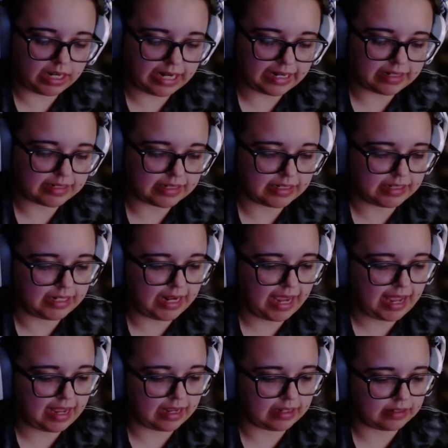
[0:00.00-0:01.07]
And
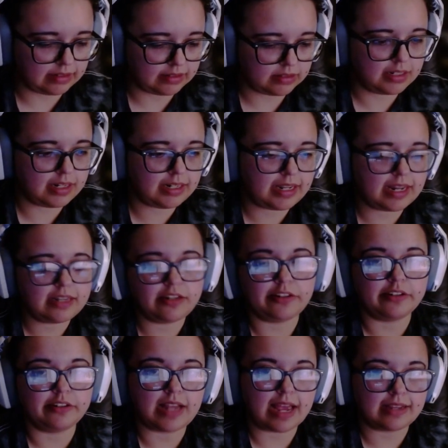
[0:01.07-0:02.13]
yeah. Then again, you
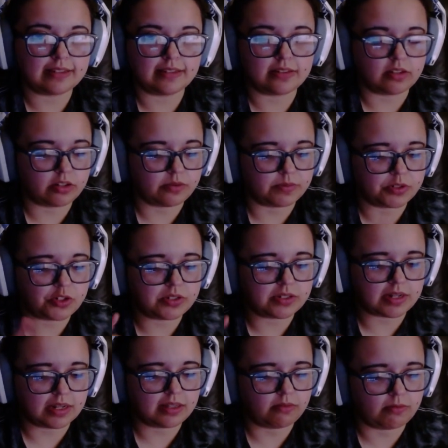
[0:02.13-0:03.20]
can access all your widgets
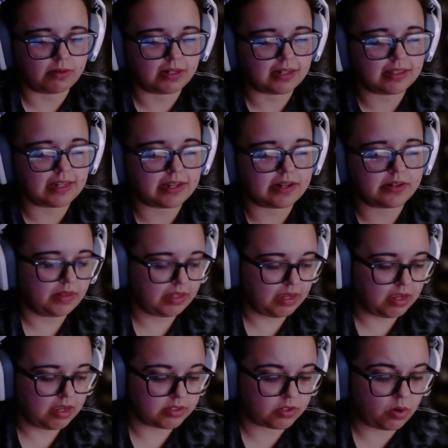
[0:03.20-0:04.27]
on the one at the end.
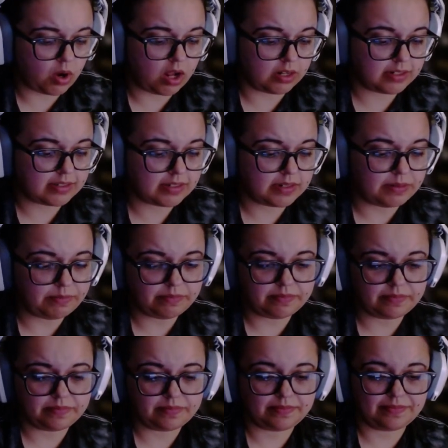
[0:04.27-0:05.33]
So honestly,
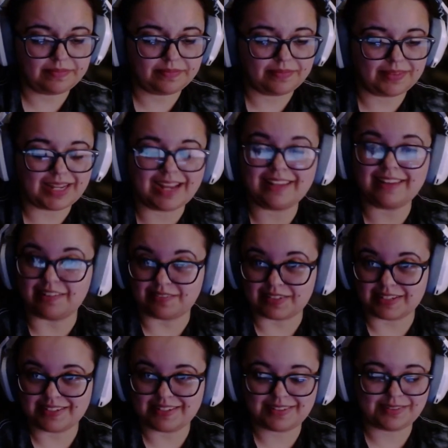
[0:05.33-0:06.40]
I love
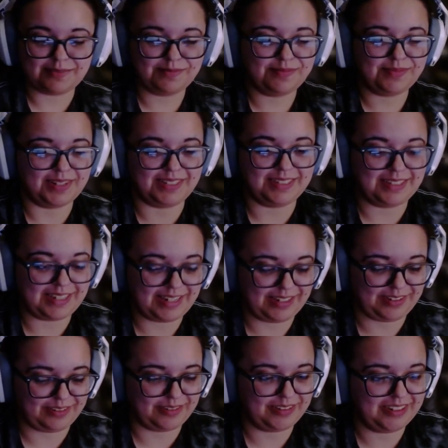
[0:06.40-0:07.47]
this. This is
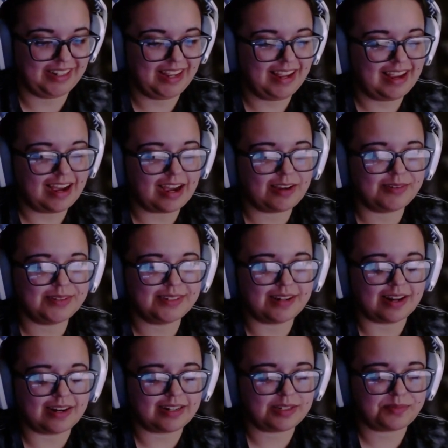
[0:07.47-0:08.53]
cute. I was
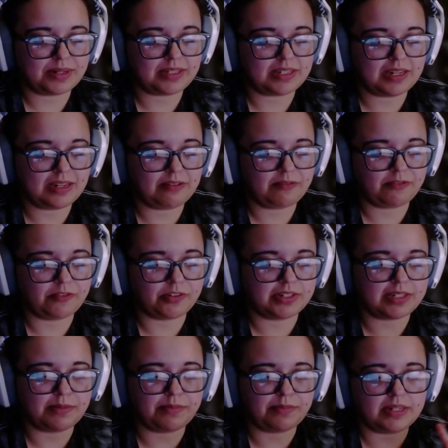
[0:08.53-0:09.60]
not expecting for
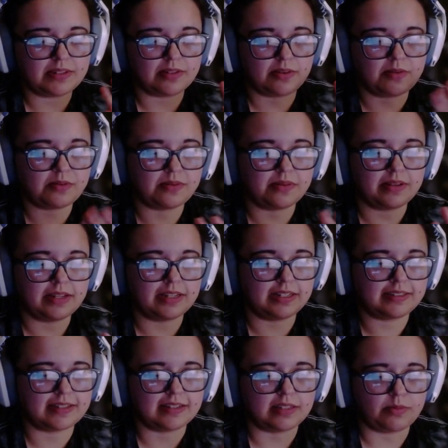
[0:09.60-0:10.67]
it to be so
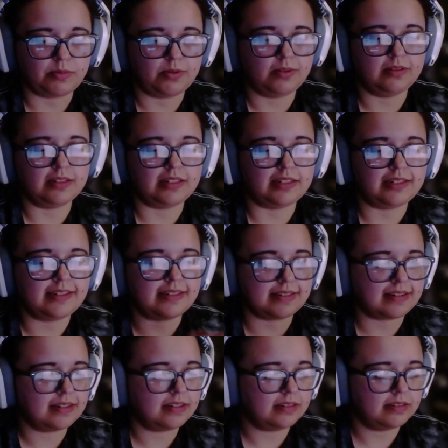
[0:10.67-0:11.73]
accessible and
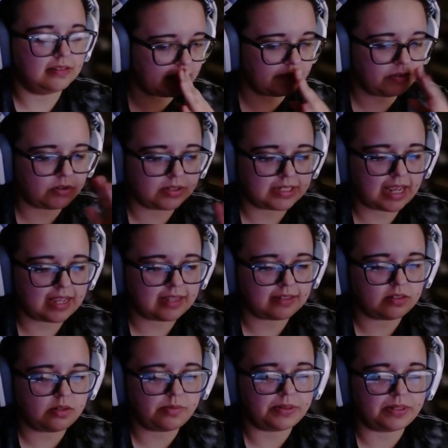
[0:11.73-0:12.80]
easy. Of course, it has a
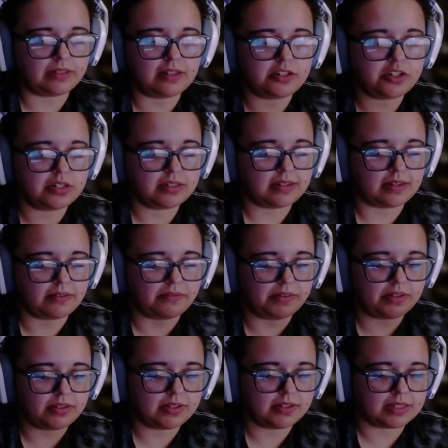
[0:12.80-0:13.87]
little bit of glitches. If
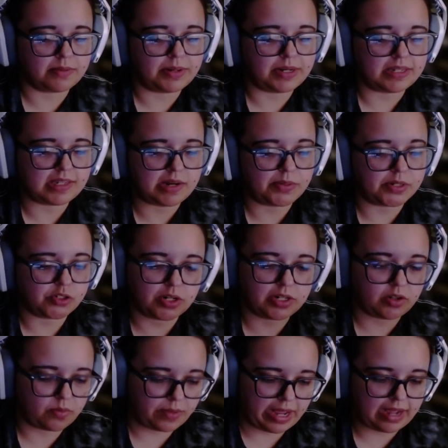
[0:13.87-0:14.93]
you click somebody's name and try
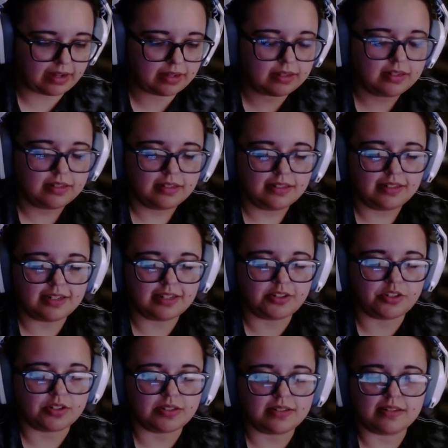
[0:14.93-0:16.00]
to go back, it
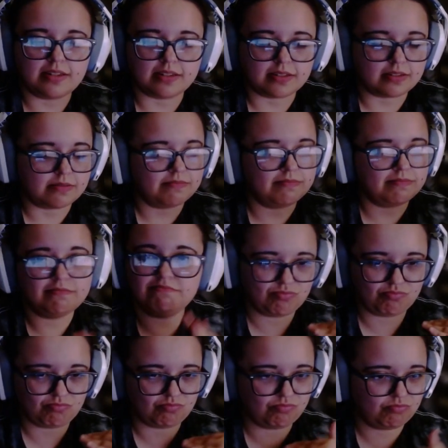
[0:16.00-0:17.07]
just doesn't
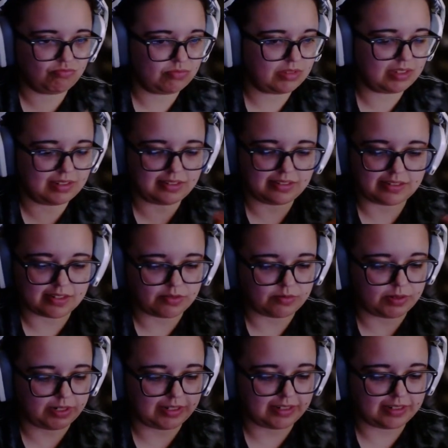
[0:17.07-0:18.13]

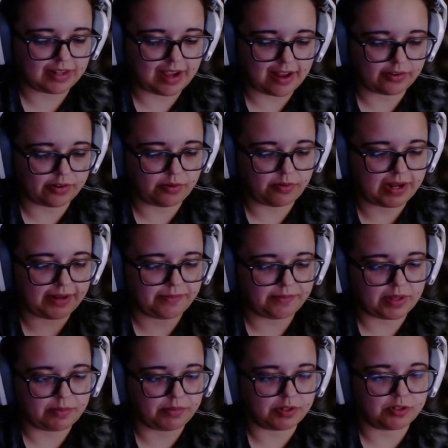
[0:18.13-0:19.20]
work. I don't know why.
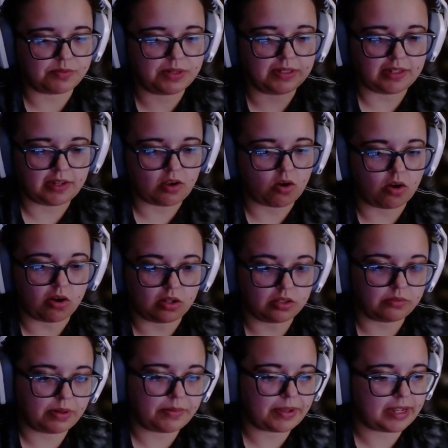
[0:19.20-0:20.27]
It brings me all
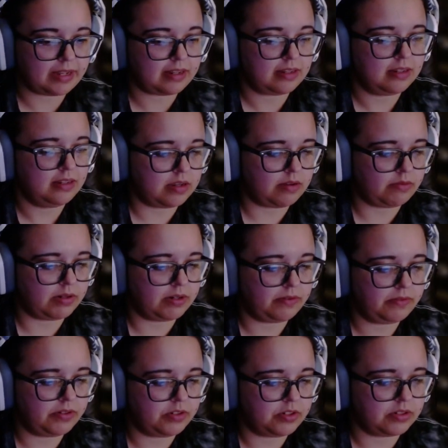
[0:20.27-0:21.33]
the way back. I wonder
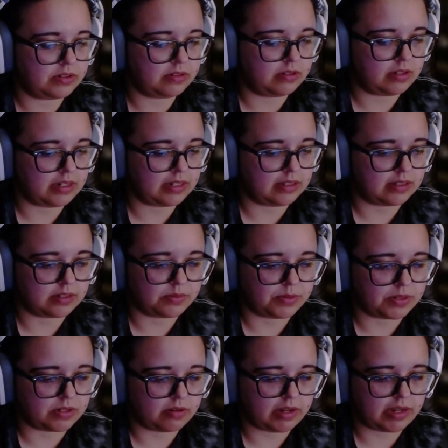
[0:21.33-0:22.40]
if you just click this
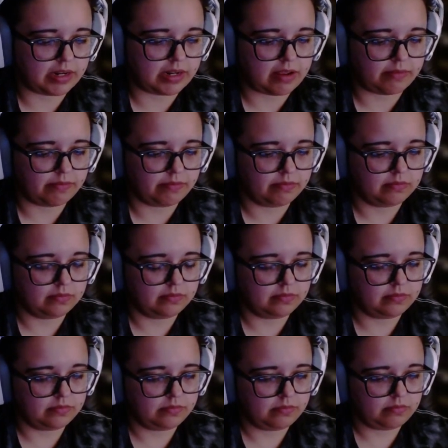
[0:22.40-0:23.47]
person. Okay, yeah.
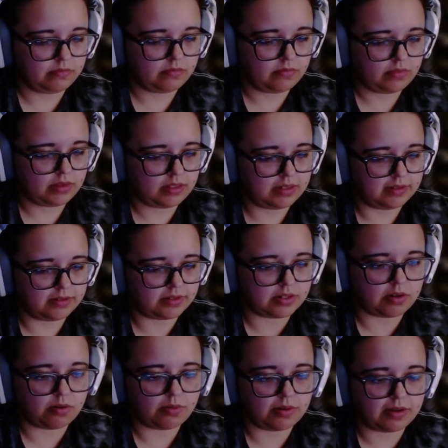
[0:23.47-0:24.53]

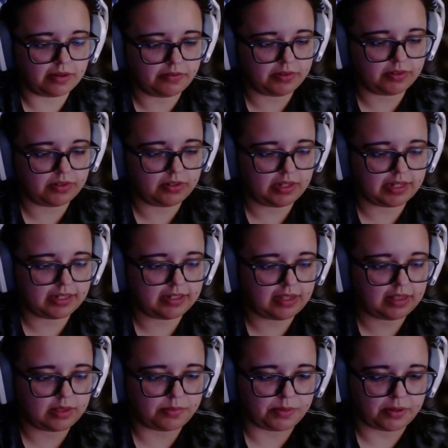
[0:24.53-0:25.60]
So if you click
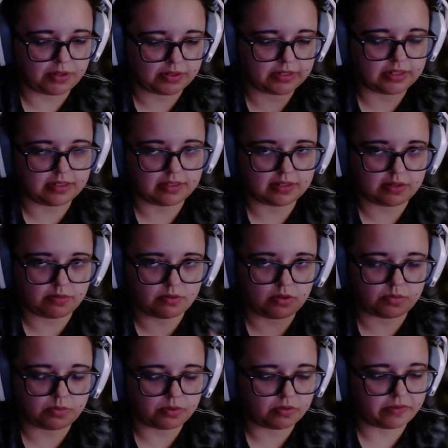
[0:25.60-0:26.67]
the person's
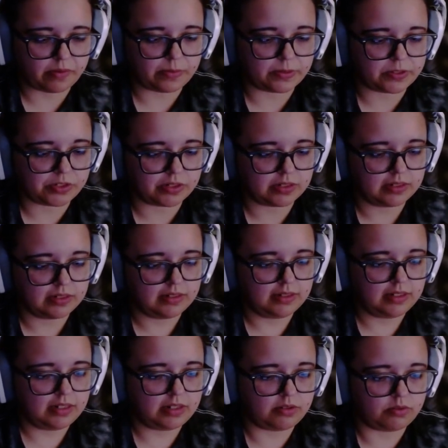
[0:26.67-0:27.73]
little profile picture,
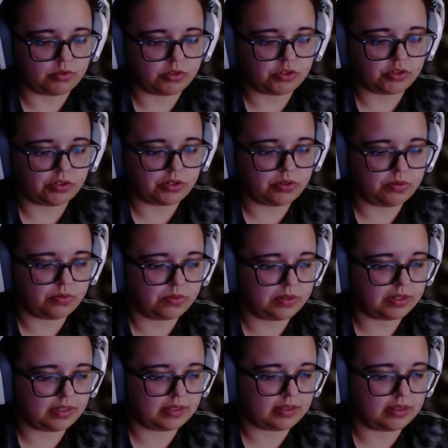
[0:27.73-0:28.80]
it will show you
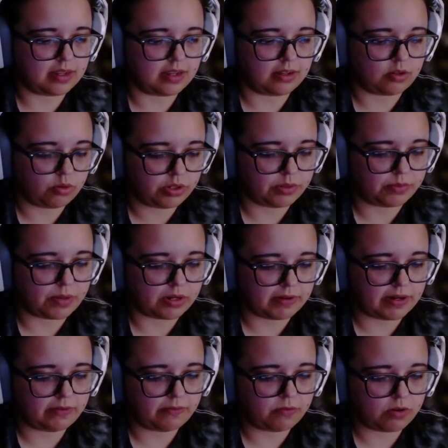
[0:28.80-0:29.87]
who you're
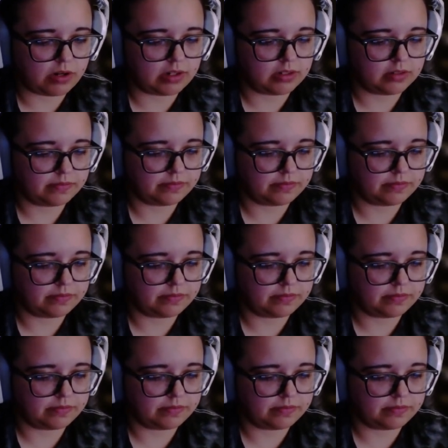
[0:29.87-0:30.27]
moderating for.